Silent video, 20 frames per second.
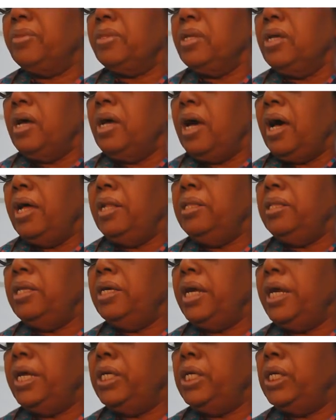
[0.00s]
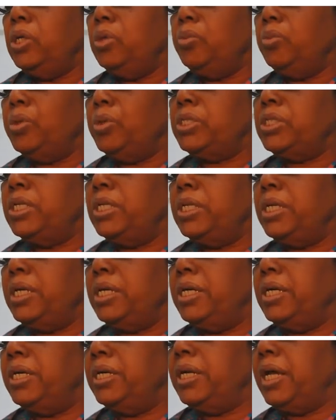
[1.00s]
And the
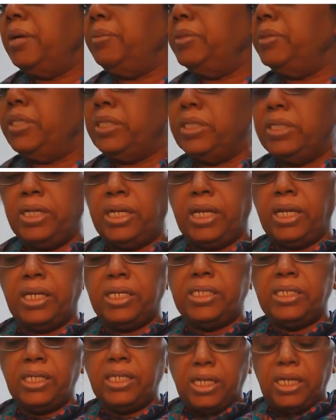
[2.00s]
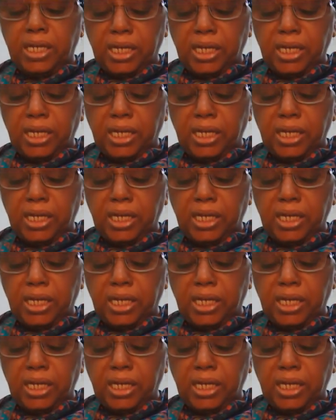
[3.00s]
anterior-posterior diameter is